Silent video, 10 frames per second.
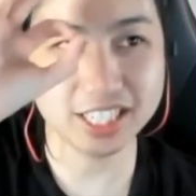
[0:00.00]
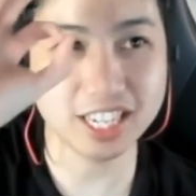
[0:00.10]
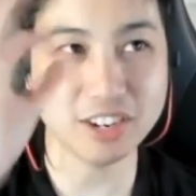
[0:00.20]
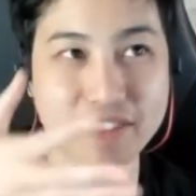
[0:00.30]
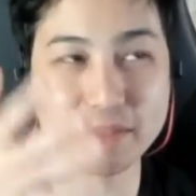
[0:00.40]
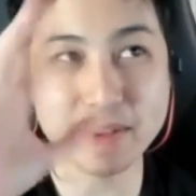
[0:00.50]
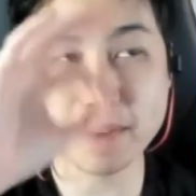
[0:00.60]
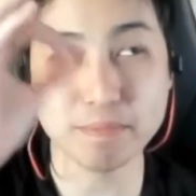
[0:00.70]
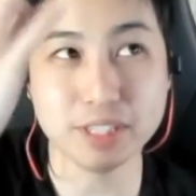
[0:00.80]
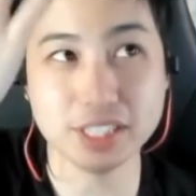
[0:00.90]
I don't have a
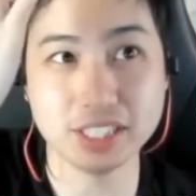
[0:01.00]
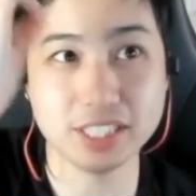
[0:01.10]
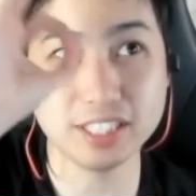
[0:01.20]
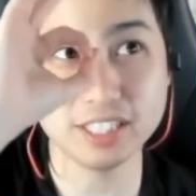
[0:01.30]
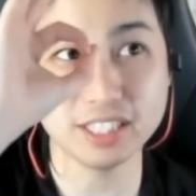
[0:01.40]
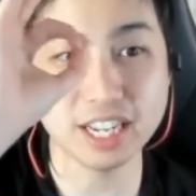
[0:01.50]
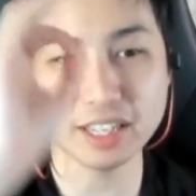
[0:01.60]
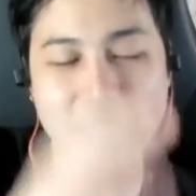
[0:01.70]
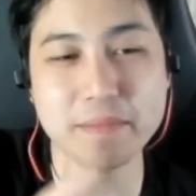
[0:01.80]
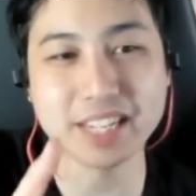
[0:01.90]
map, but I
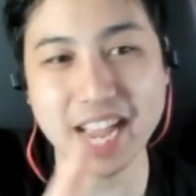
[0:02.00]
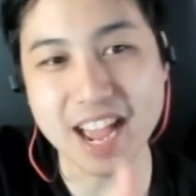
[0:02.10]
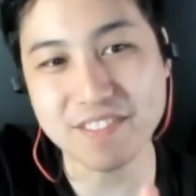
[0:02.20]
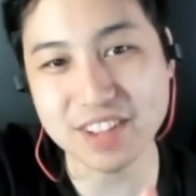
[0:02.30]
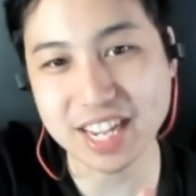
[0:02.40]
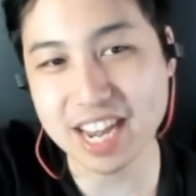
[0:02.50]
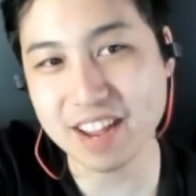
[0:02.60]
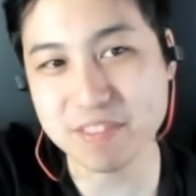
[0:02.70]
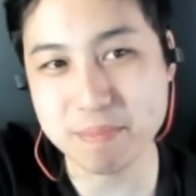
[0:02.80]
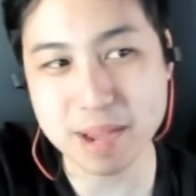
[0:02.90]
I, have, I kind of
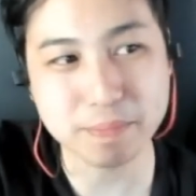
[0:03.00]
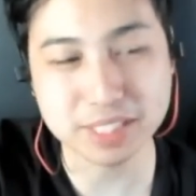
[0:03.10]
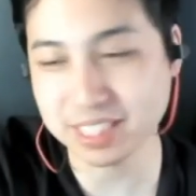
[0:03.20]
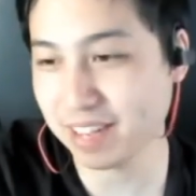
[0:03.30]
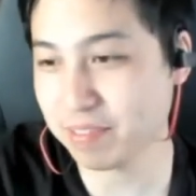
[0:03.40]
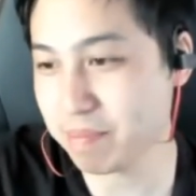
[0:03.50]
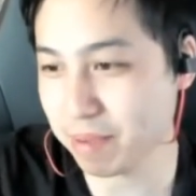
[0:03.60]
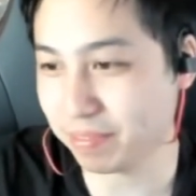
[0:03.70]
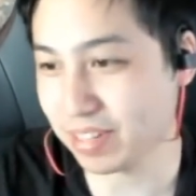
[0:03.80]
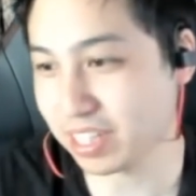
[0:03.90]
have a map, but I don't have the
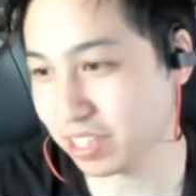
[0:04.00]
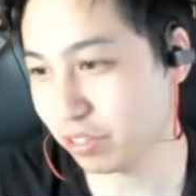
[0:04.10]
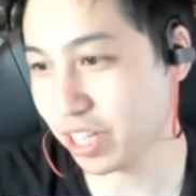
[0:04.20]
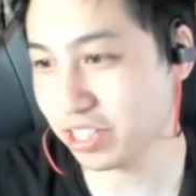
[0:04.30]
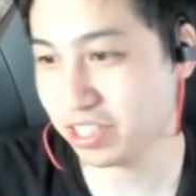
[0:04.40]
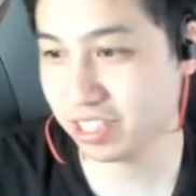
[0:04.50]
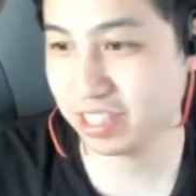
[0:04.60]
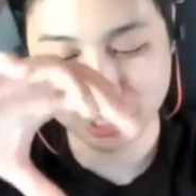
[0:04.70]
map of that location.